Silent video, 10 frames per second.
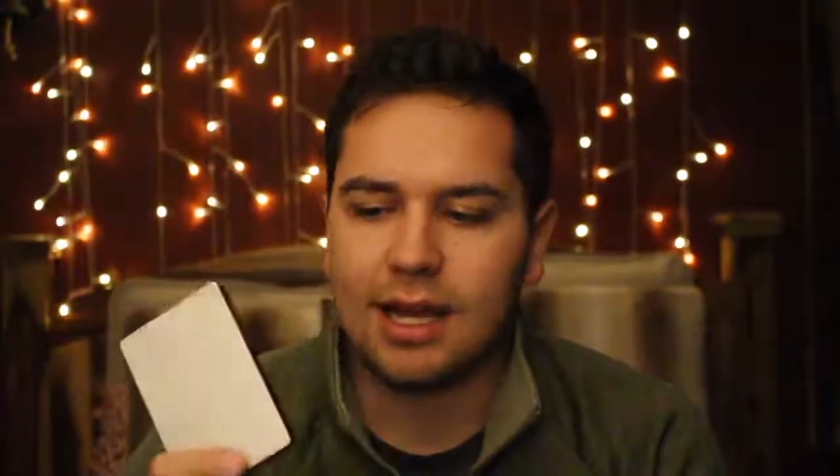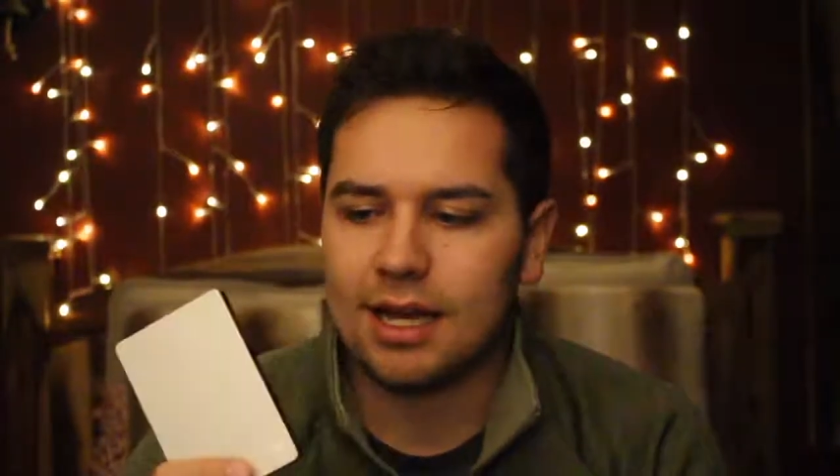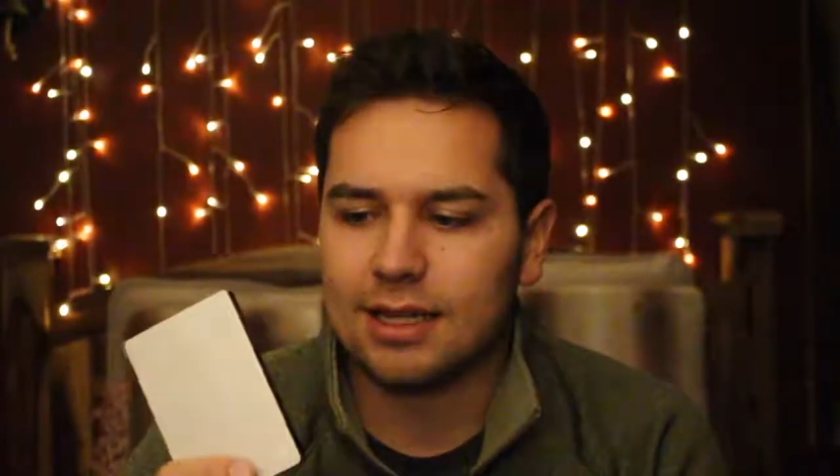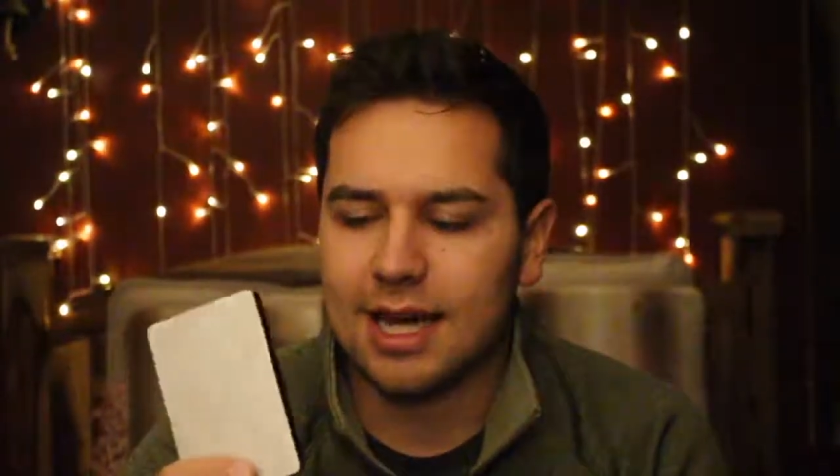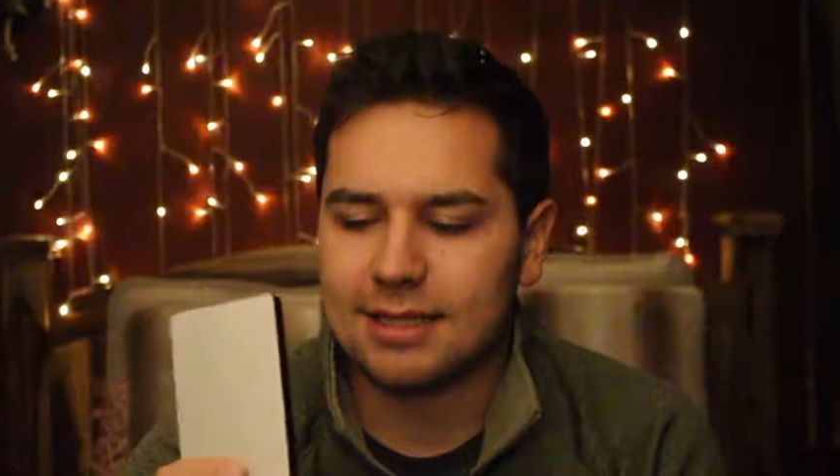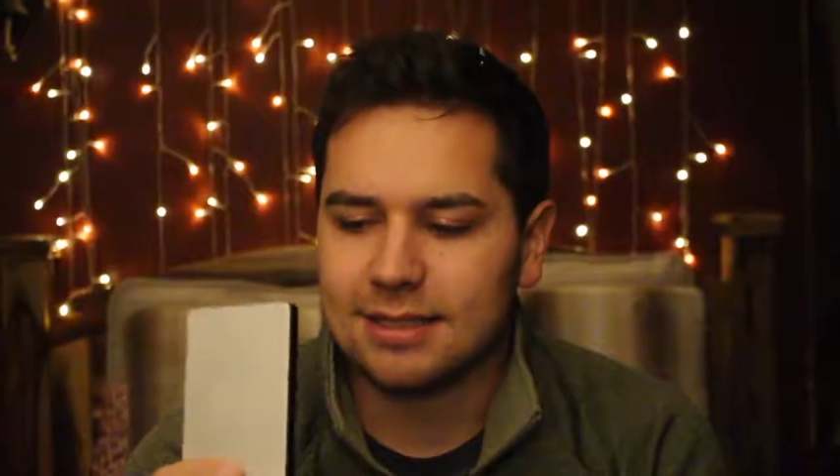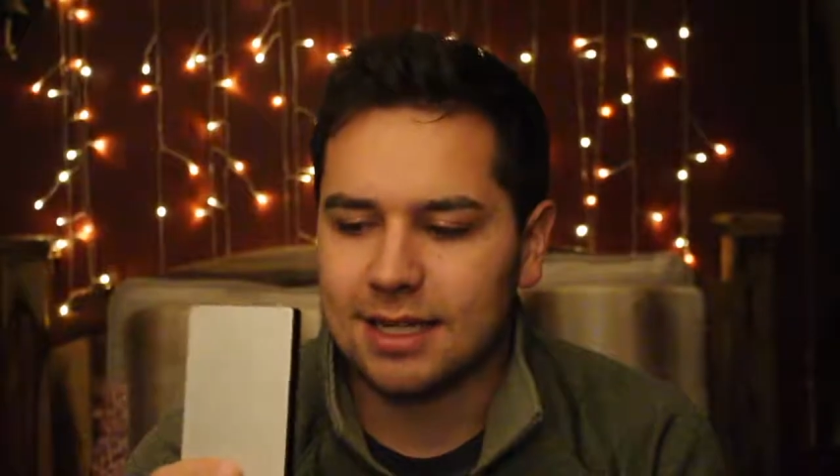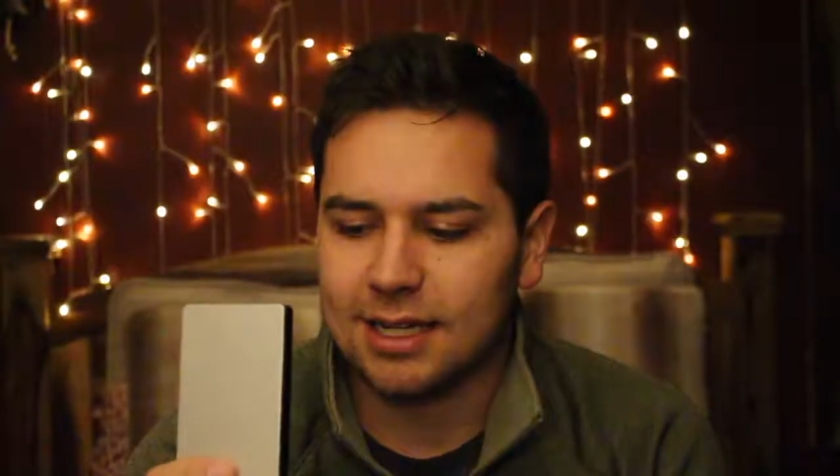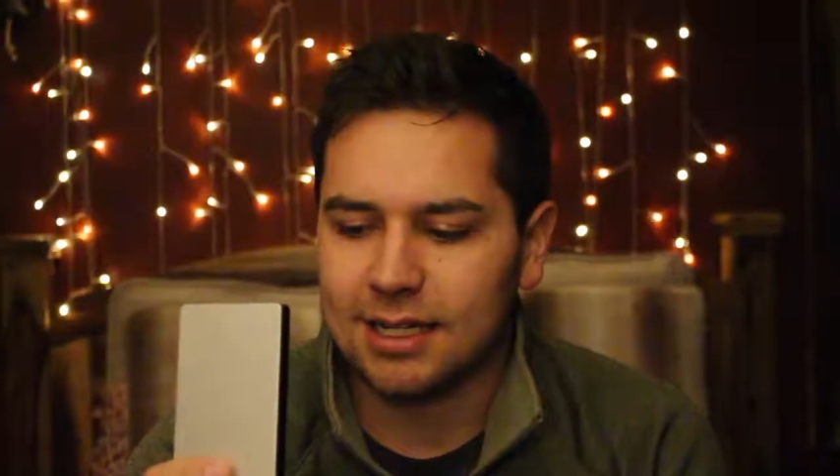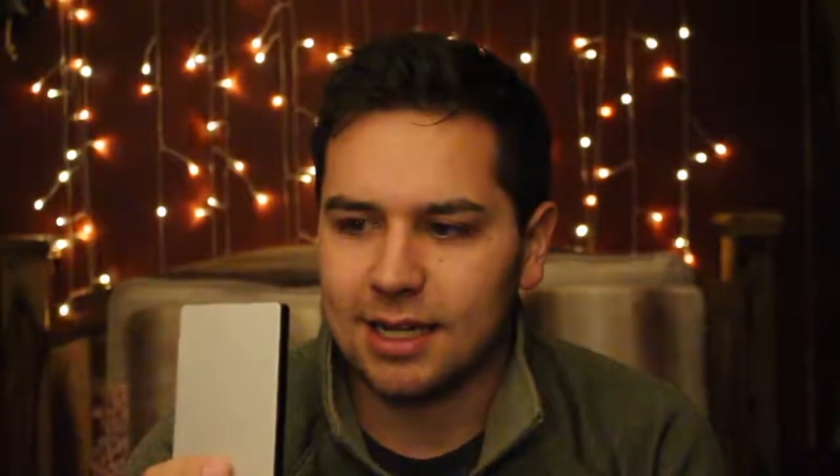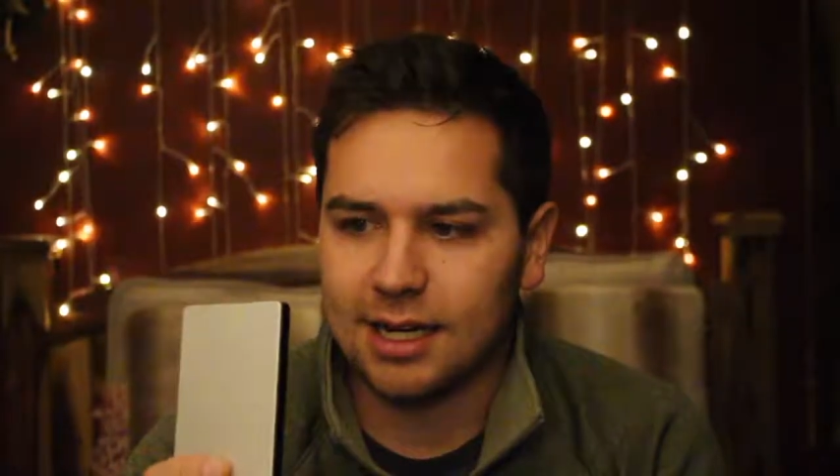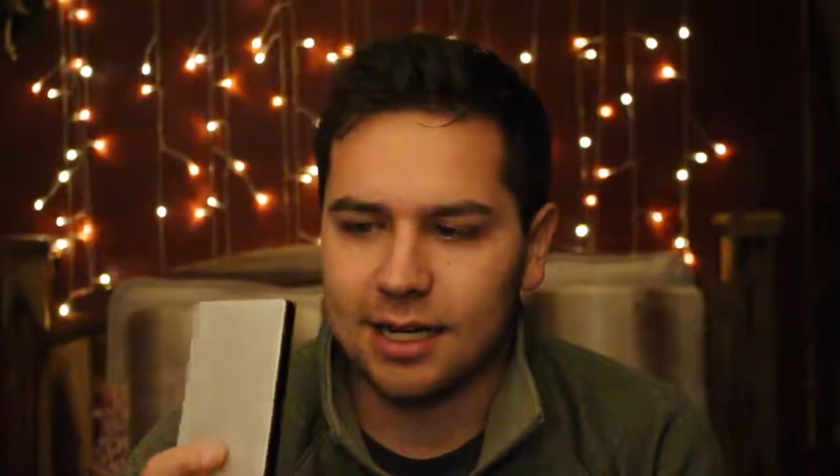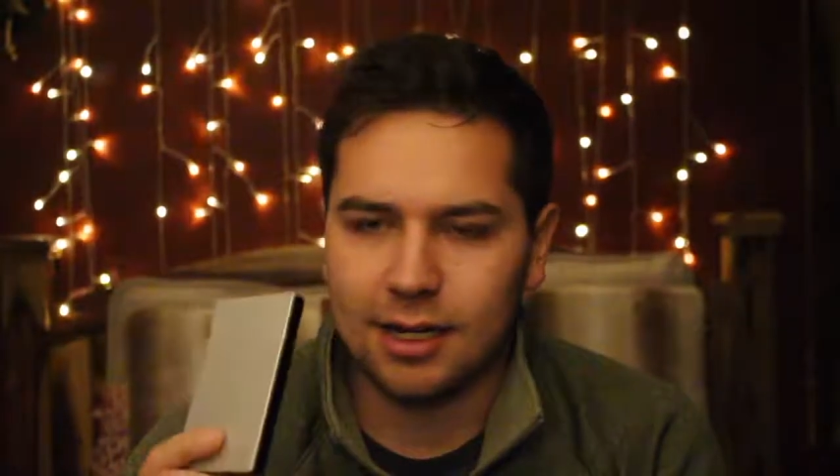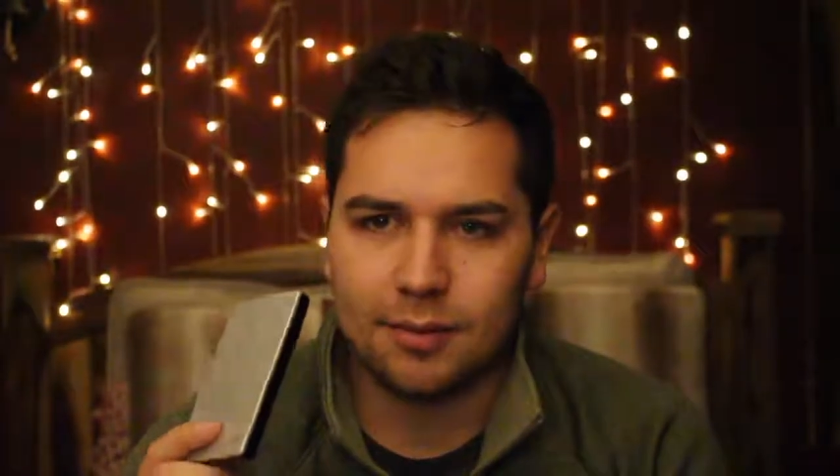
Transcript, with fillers: And last night I ended